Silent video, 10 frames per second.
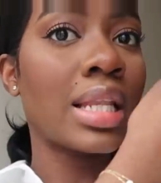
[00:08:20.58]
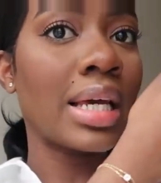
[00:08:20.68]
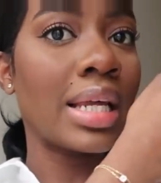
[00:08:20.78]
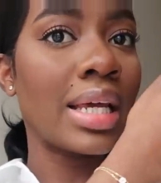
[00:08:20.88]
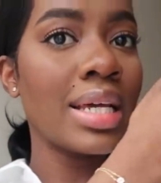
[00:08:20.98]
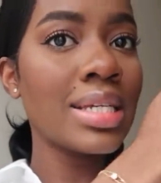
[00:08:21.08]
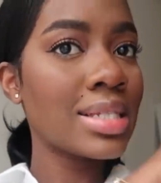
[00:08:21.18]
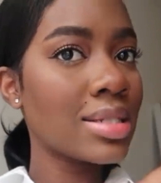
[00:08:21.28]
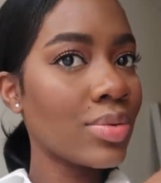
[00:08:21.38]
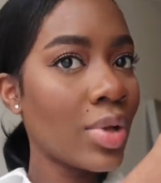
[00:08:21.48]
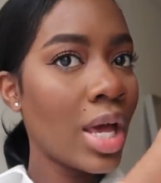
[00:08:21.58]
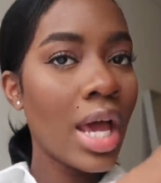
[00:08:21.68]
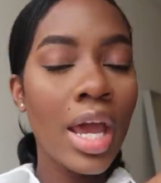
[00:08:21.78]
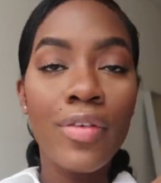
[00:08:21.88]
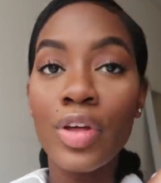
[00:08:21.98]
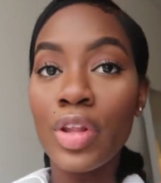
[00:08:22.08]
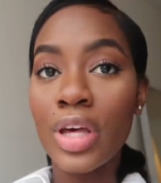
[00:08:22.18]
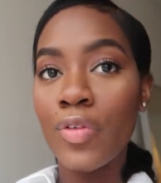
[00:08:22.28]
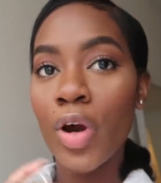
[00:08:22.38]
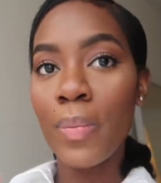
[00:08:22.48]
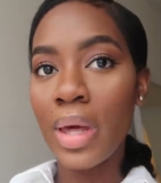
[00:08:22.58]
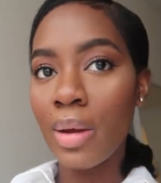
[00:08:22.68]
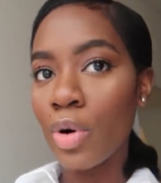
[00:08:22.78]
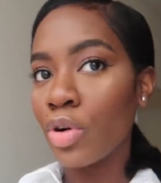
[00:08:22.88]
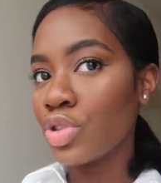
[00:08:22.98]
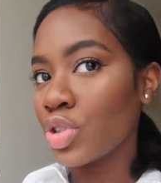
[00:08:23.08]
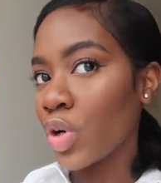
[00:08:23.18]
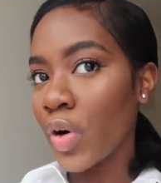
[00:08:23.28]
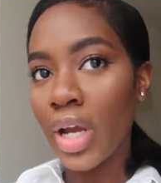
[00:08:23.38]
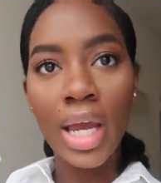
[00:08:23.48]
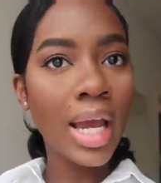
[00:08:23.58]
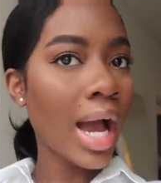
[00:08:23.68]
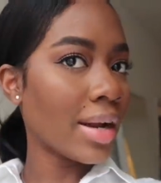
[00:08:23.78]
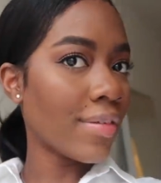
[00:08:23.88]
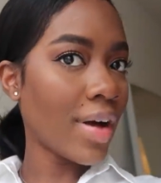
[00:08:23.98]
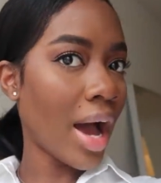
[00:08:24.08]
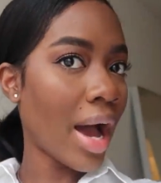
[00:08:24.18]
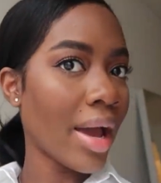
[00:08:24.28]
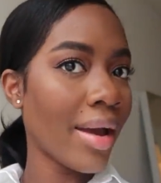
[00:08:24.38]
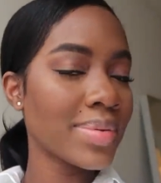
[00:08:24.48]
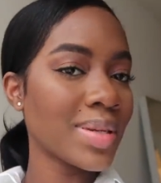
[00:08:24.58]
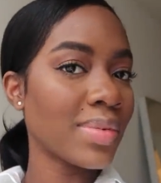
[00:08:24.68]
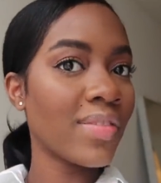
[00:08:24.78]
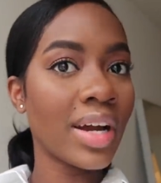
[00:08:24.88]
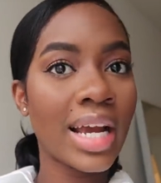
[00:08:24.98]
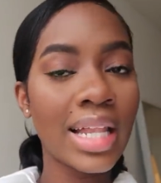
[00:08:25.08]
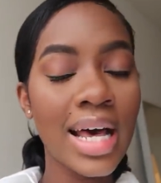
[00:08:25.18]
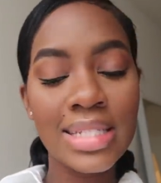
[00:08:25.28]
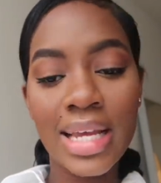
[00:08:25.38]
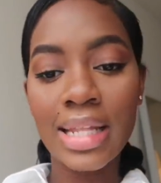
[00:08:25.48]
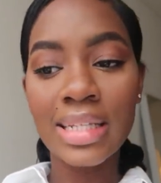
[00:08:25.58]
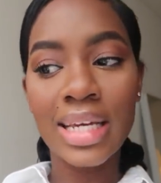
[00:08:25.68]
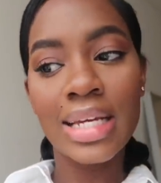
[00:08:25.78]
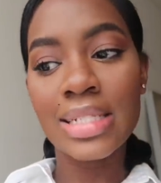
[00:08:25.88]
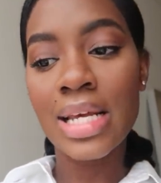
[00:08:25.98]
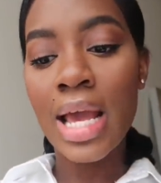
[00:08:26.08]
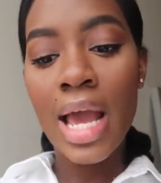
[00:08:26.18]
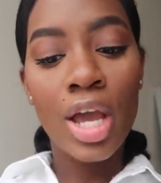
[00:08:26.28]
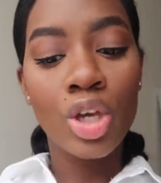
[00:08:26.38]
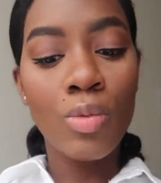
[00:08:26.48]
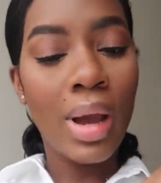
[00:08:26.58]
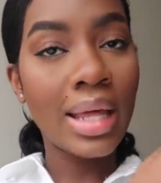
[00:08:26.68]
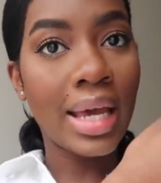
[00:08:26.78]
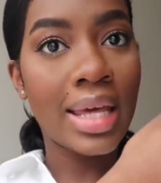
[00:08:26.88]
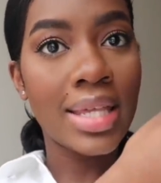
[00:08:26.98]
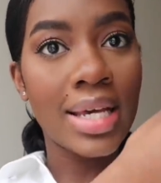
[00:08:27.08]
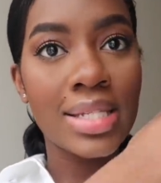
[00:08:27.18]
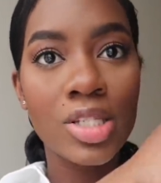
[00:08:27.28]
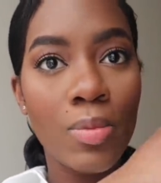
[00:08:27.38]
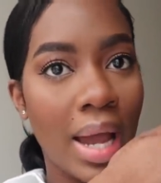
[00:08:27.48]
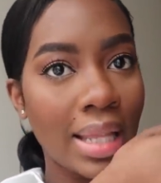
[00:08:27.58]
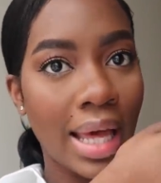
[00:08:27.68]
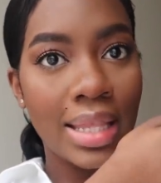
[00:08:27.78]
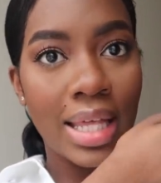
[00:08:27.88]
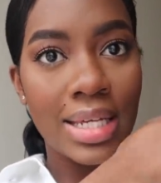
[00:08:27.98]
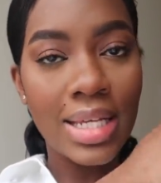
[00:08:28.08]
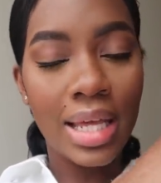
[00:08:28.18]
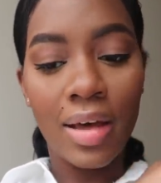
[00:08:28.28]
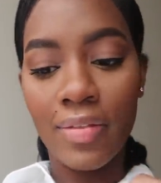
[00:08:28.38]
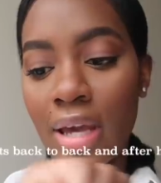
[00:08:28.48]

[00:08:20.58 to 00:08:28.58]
ladies, if you're looking for a minimal jewelry kind of vibe, something very classy, elegant, you might like this. You might like this. I love